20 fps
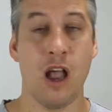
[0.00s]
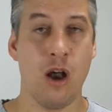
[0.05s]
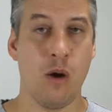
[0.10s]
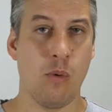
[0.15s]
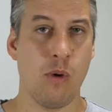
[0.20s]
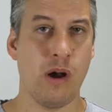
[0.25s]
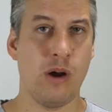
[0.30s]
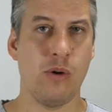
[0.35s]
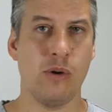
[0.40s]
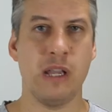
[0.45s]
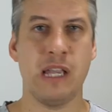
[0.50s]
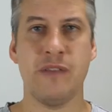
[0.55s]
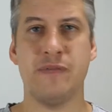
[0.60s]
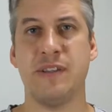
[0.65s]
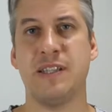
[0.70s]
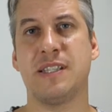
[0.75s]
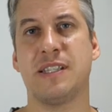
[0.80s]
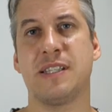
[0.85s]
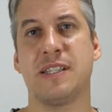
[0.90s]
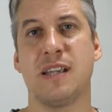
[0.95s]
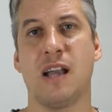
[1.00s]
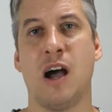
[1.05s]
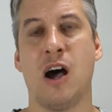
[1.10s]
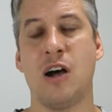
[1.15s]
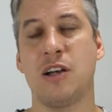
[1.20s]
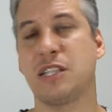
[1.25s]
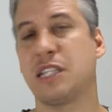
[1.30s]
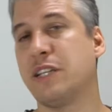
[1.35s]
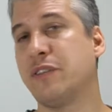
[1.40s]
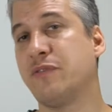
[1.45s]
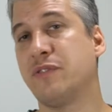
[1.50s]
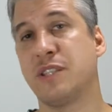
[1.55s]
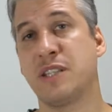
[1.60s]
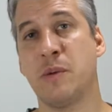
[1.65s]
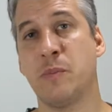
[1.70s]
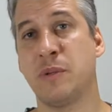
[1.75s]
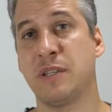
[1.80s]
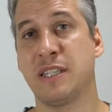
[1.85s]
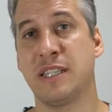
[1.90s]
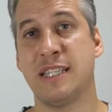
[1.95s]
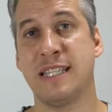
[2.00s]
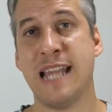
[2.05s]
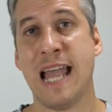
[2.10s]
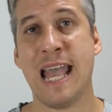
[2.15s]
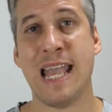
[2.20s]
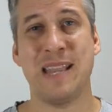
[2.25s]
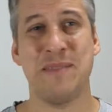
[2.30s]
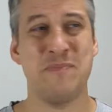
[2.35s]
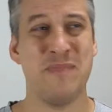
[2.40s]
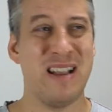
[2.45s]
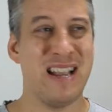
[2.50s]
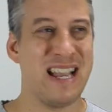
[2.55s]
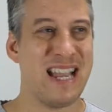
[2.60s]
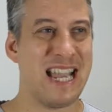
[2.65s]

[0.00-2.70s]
well, if it's asking for someone's name,